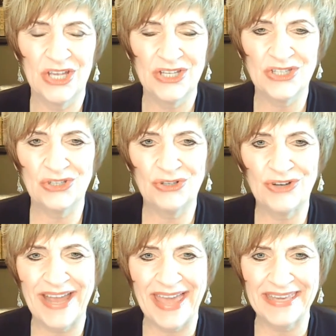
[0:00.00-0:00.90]
So
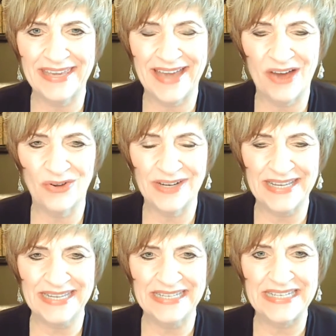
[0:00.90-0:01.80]
you're hanging out
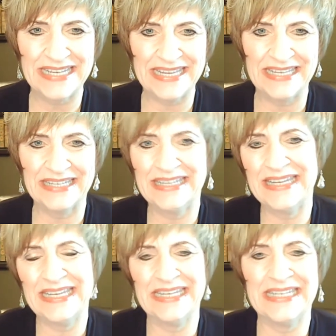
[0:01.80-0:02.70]
in
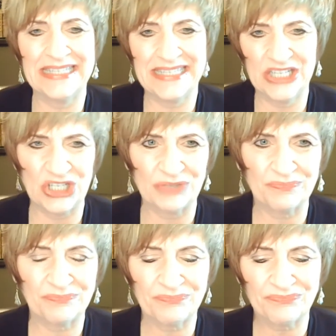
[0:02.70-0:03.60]
indecision,